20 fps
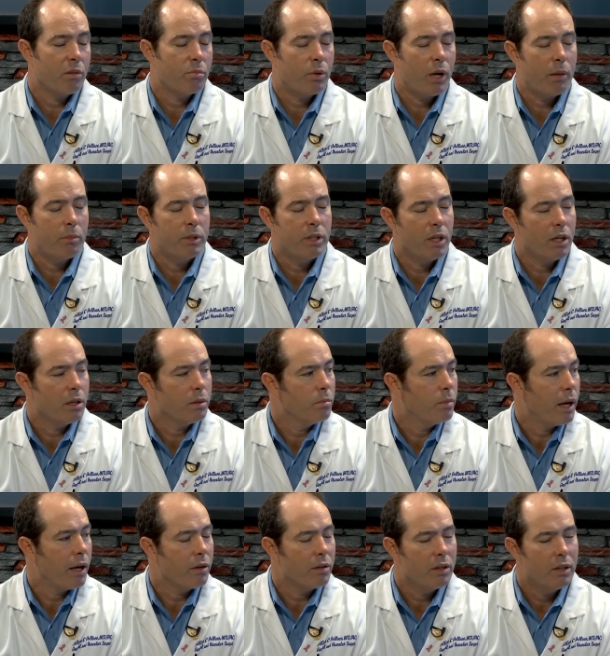I've probably done
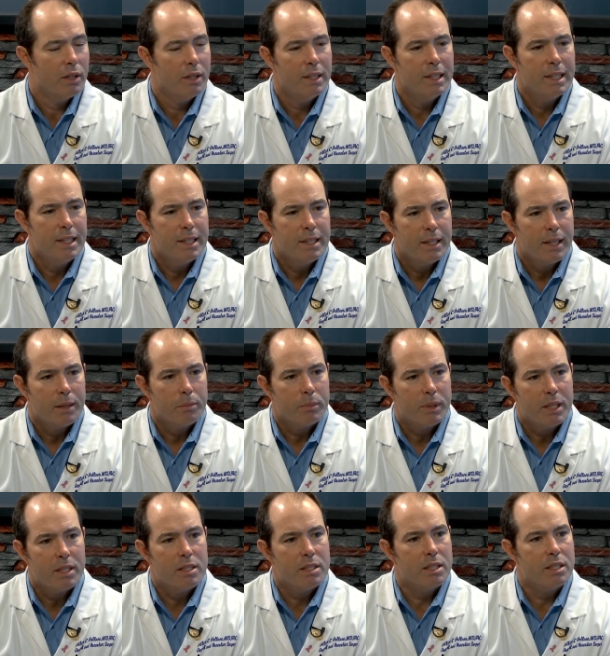about, I'm
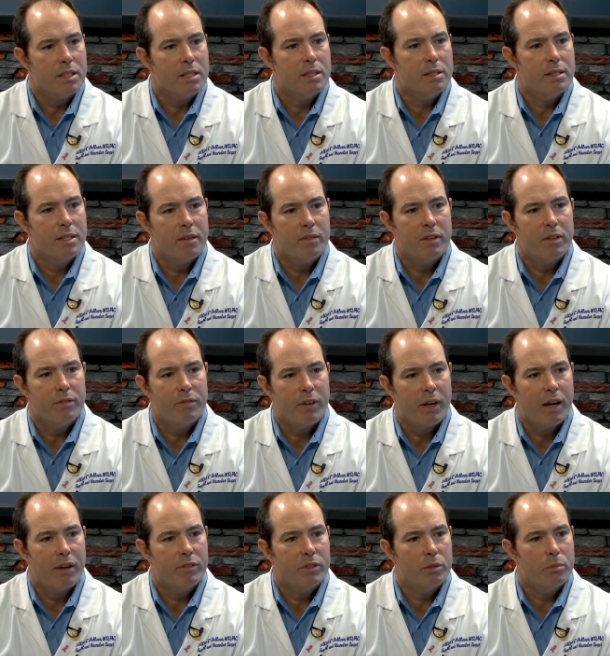guessing
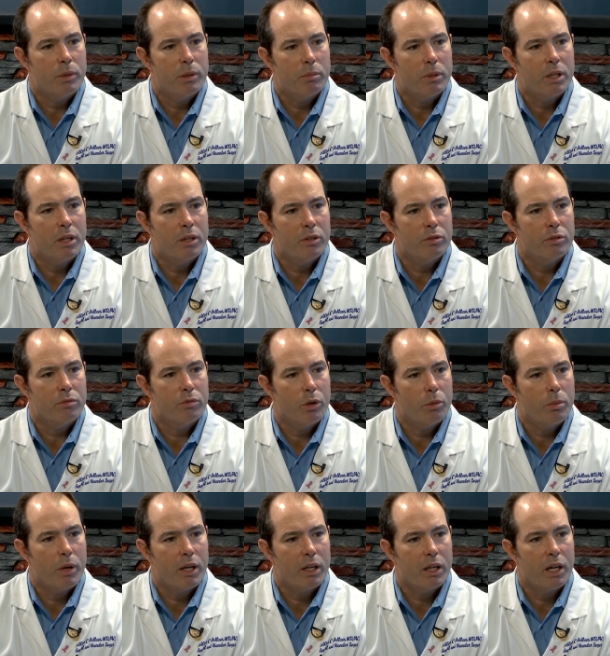seventy-five to maybe one hundred
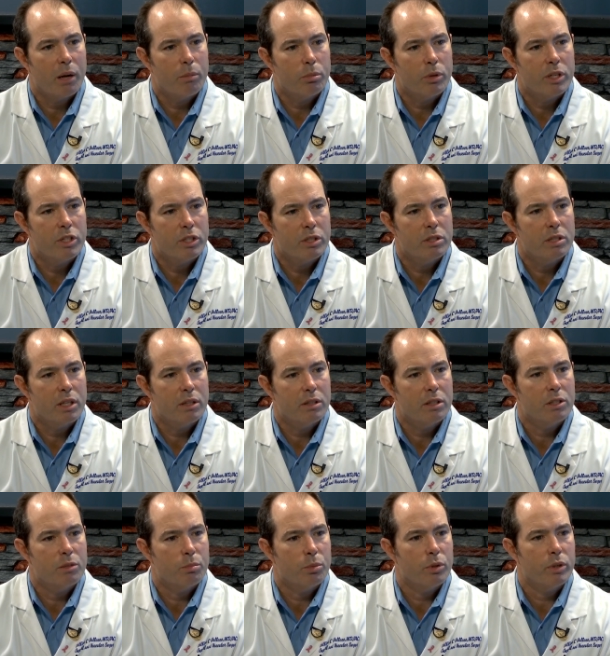robotic operations at
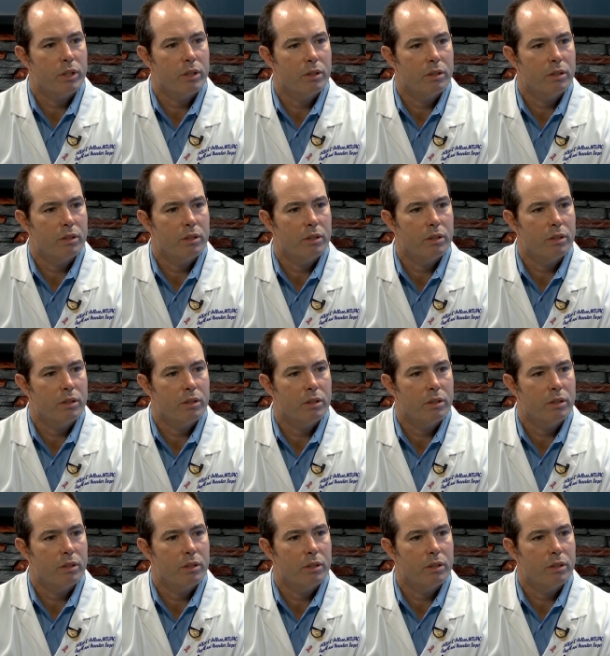this point.